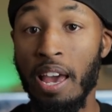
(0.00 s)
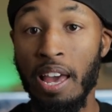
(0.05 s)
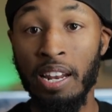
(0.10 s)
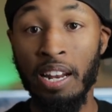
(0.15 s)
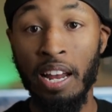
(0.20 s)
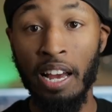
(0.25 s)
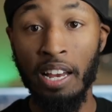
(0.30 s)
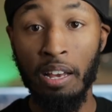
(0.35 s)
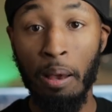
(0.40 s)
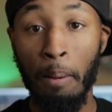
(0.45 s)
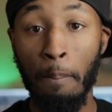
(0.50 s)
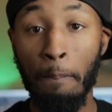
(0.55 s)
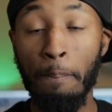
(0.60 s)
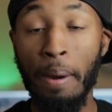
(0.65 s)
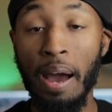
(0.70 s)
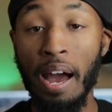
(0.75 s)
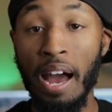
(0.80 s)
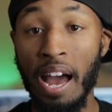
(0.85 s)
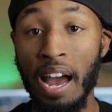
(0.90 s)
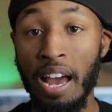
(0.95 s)
and I
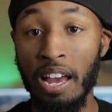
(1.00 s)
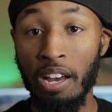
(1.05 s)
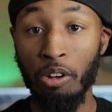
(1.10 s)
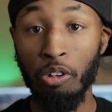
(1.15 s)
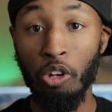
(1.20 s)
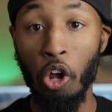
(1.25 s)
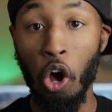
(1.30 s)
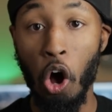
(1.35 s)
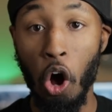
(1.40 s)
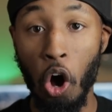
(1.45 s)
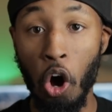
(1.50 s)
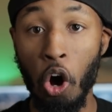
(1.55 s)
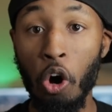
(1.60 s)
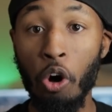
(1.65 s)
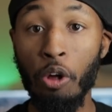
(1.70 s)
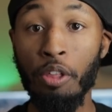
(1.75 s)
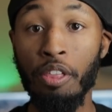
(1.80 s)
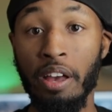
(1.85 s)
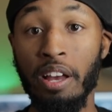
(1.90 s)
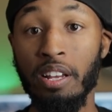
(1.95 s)
compiled
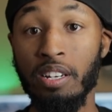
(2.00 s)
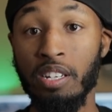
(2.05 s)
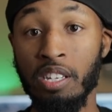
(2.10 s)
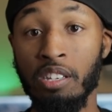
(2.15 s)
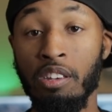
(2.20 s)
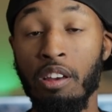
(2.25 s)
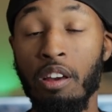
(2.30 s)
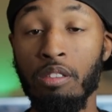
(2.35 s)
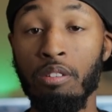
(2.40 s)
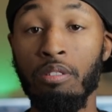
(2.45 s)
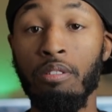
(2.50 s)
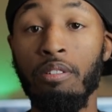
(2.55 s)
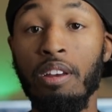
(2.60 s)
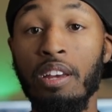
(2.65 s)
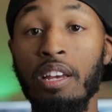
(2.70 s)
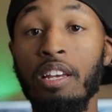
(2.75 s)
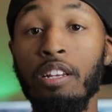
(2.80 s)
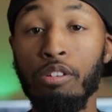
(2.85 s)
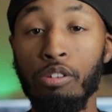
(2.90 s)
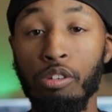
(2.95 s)
all that together
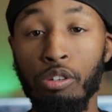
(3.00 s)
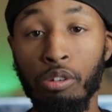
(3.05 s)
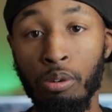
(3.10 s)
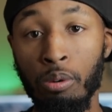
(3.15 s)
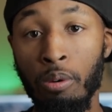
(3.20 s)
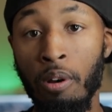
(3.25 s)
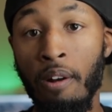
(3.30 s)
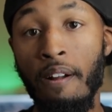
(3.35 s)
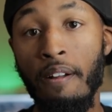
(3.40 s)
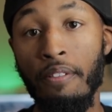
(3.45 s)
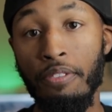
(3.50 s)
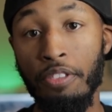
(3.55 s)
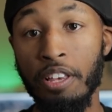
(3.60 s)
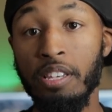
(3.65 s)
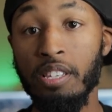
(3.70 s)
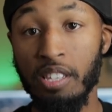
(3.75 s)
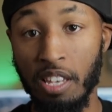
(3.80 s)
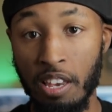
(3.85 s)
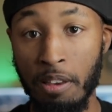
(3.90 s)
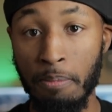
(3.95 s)
into
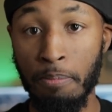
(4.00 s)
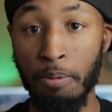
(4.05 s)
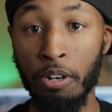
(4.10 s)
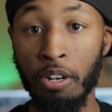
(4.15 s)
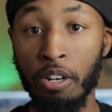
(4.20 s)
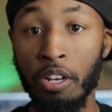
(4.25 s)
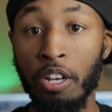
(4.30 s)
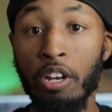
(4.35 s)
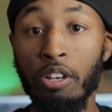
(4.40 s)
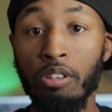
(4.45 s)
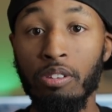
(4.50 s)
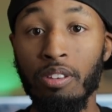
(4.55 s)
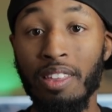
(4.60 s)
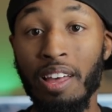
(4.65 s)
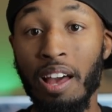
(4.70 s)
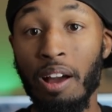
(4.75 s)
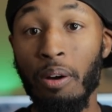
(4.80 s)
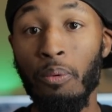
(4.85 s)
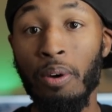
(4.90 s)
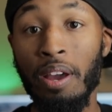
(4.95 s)
this ebook, so
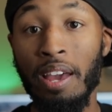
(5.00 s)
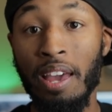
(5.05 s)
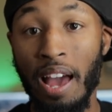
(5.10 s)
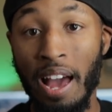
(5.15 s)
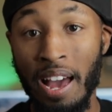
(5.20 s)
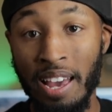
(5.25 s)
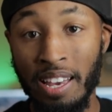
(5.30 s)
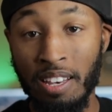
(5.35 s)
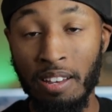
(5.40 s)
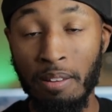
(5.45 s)
that way I